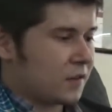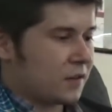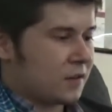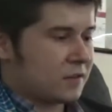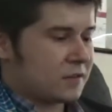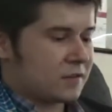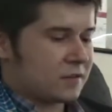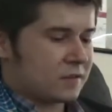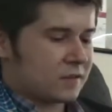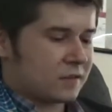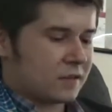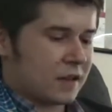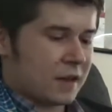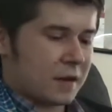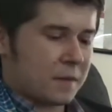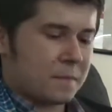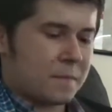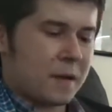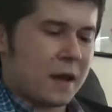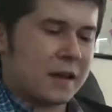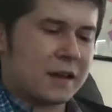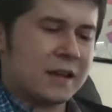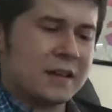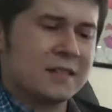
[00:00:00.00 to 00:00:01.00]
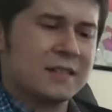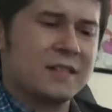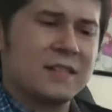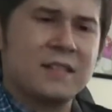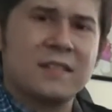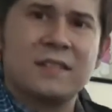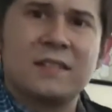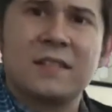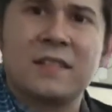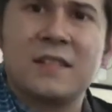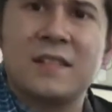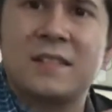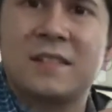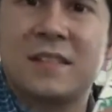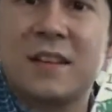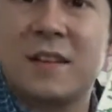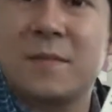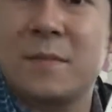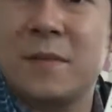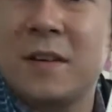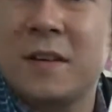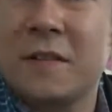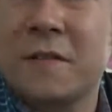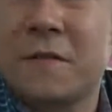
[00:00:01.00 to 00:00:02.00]
then did he
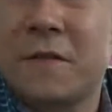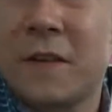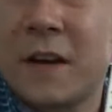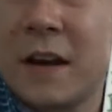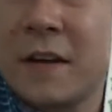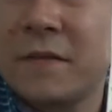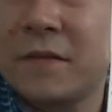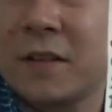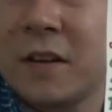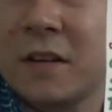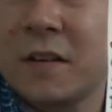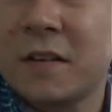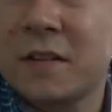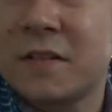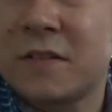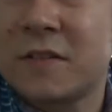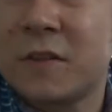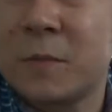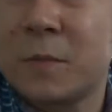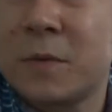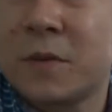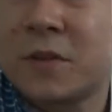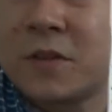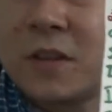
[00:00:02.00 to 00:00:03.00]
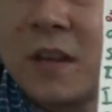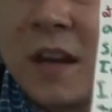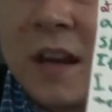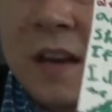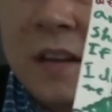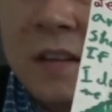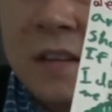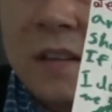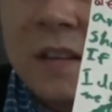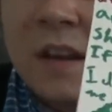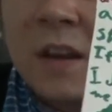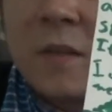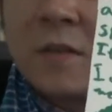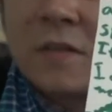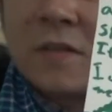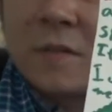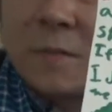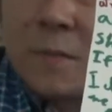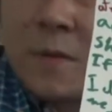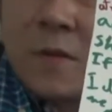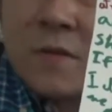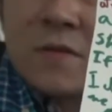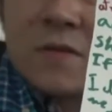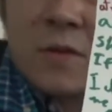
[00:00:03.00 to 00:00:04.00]
send me a $5 super chat and I was
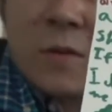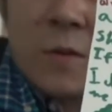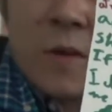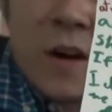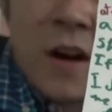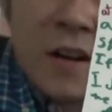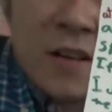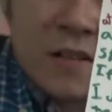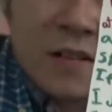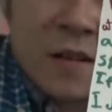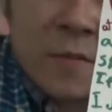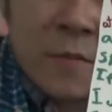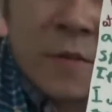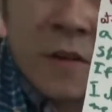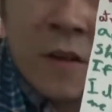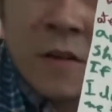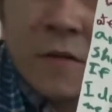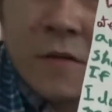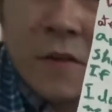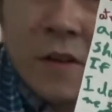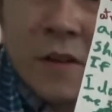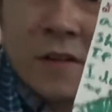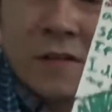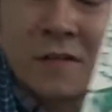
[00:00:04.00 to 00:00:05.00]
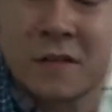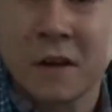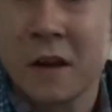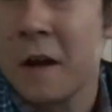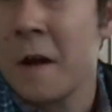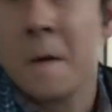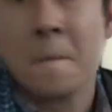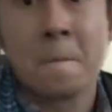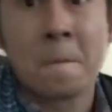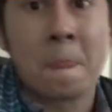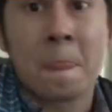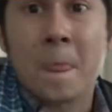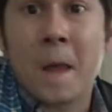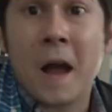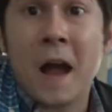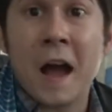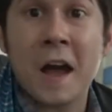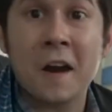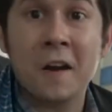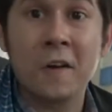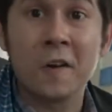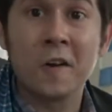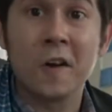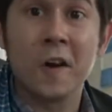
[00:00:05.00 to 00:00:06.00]
supposed to watch something of his?
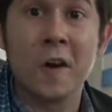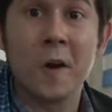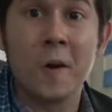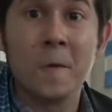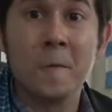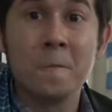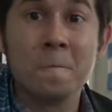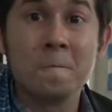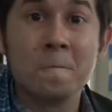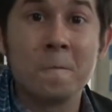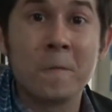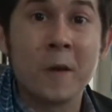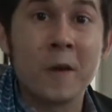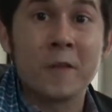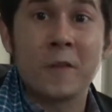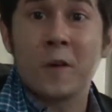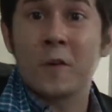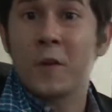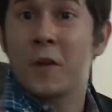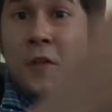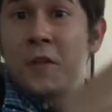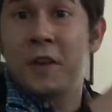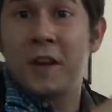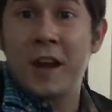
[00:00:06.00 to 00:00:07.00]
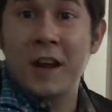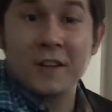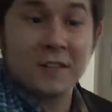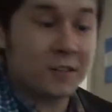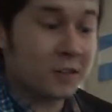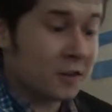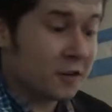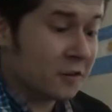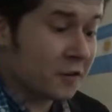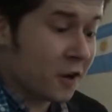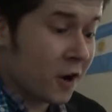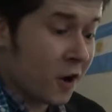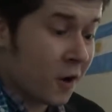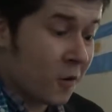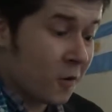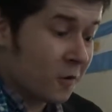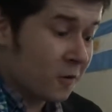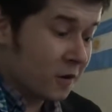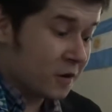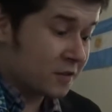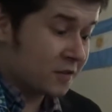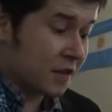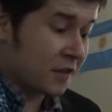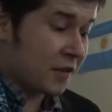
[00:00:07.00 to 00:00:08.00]
I don't know. The only thing I do
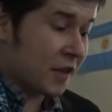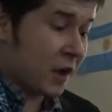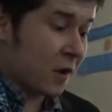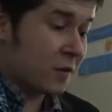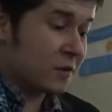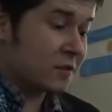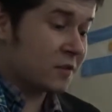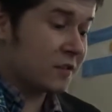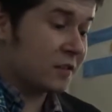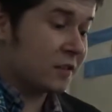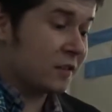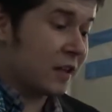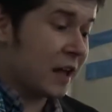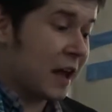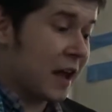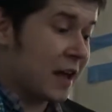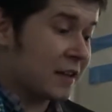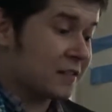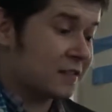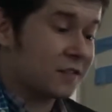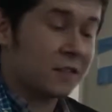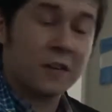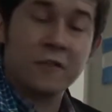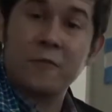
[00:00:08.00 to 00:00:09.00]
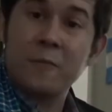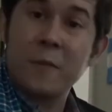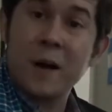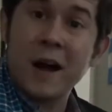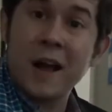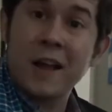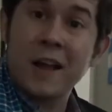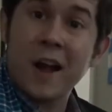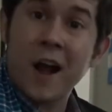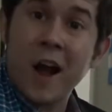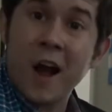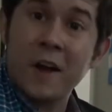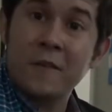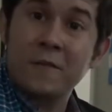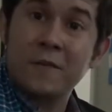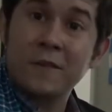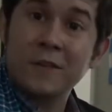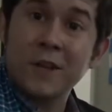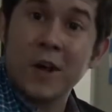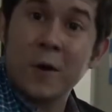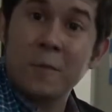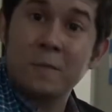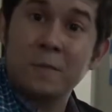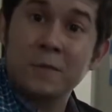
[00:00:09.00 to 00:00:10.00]
know is that was the last of my
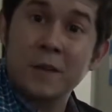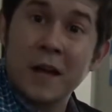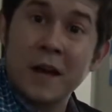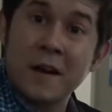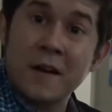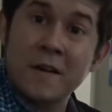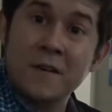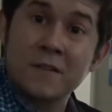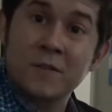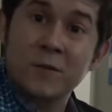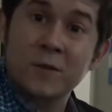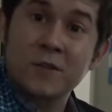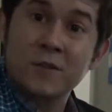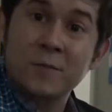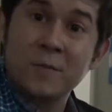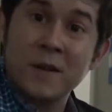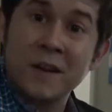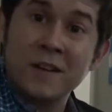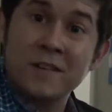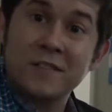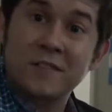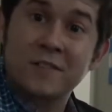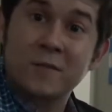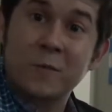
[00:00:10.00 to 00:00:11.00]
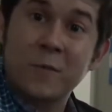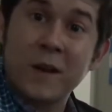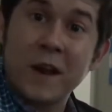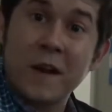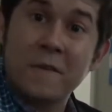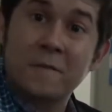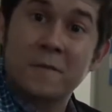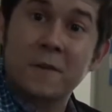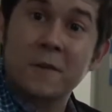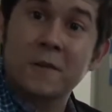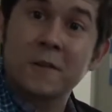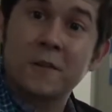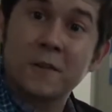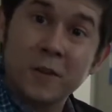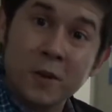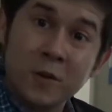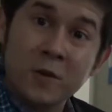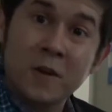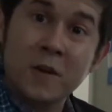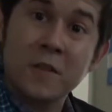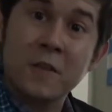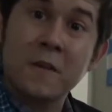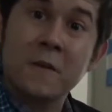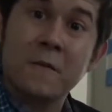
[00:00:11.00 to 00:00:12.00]
envelope letters, which means we have
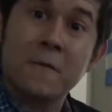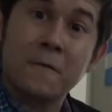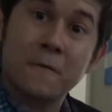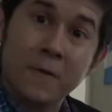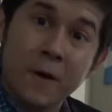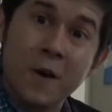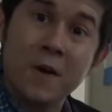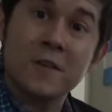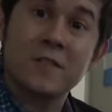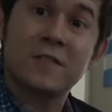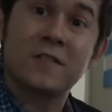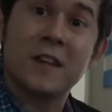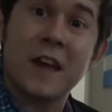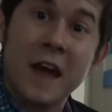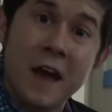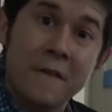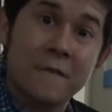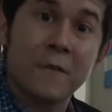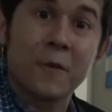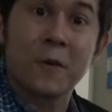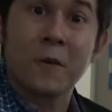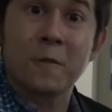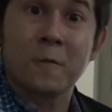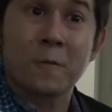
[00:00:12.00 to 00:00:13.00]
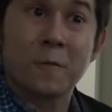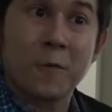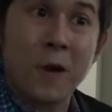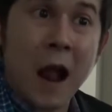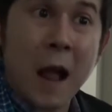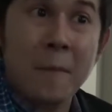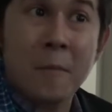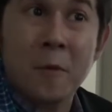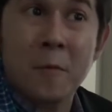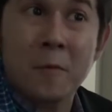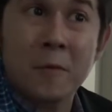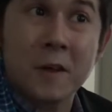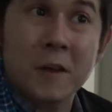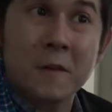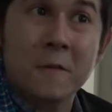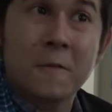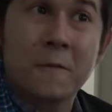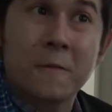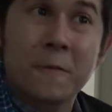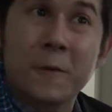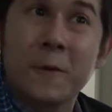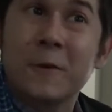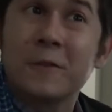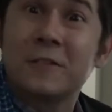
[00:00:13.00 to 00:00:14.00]
concluded the first ever, probably
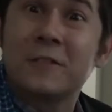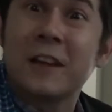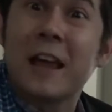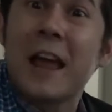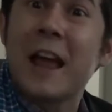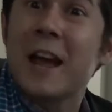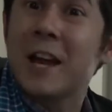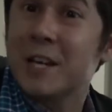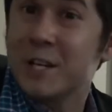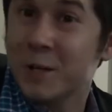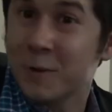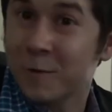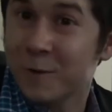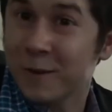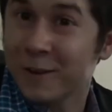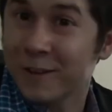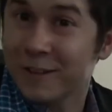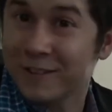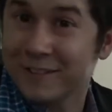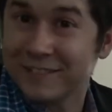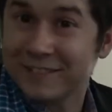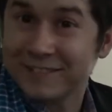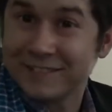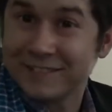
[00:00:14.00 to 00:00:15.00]
first annual,